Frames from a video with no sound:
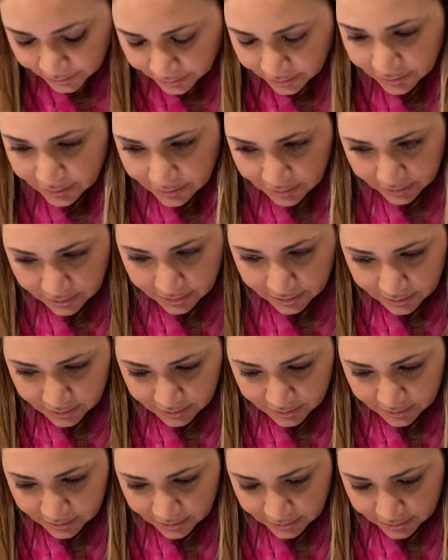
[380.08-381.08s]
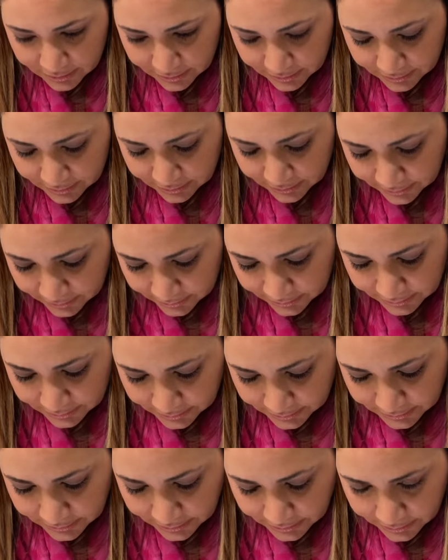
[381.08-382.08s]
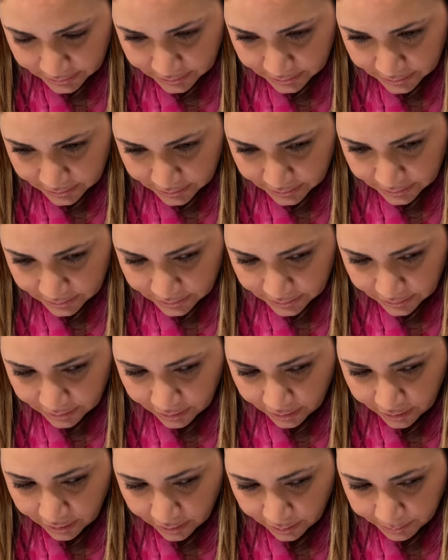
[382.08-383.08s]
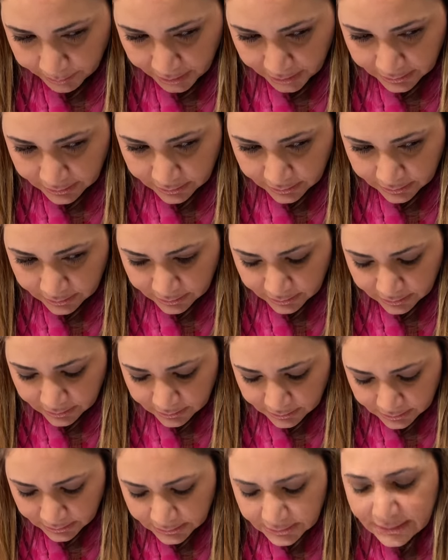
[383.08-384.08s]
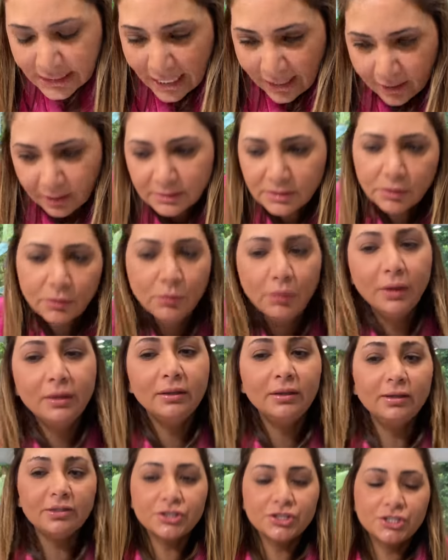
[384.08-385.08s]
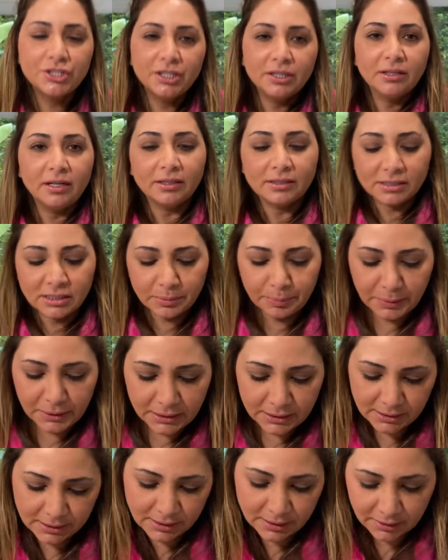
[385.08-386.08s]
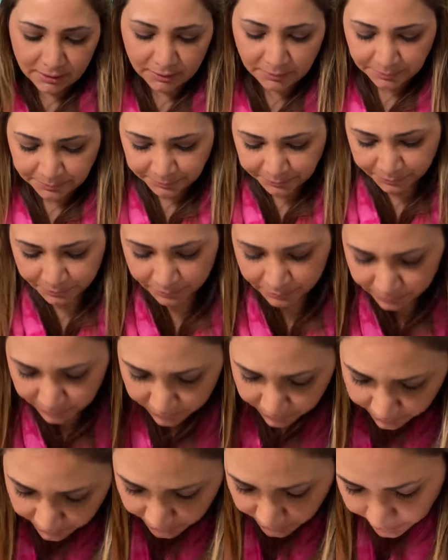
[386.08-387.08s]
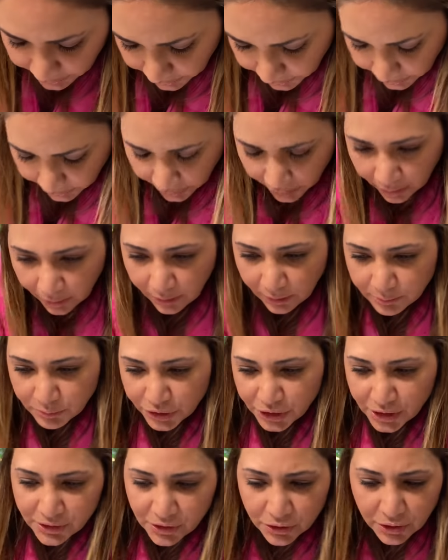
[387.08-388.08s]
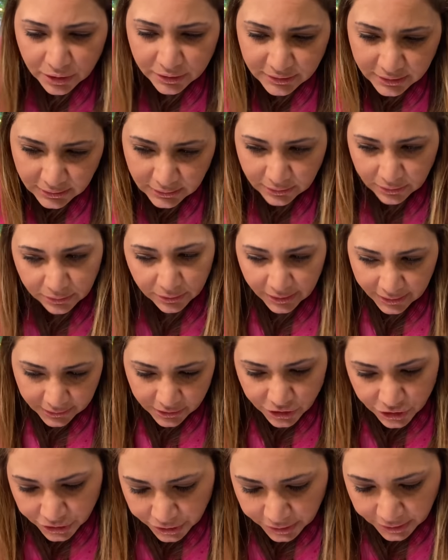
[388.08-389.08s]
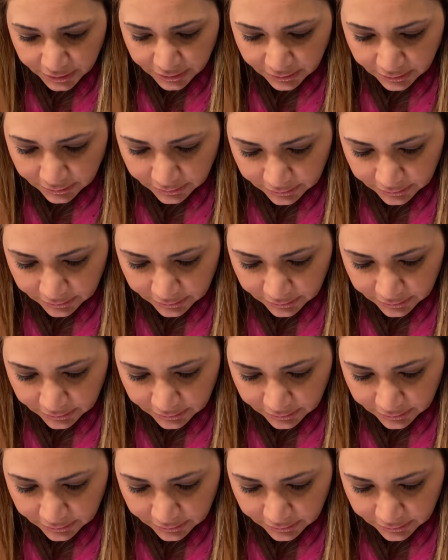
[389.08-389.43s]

with sausage and mushrooms. Um, that was the last. One. Yeah, so one large deluxe pizza. Um, just cooked a little extra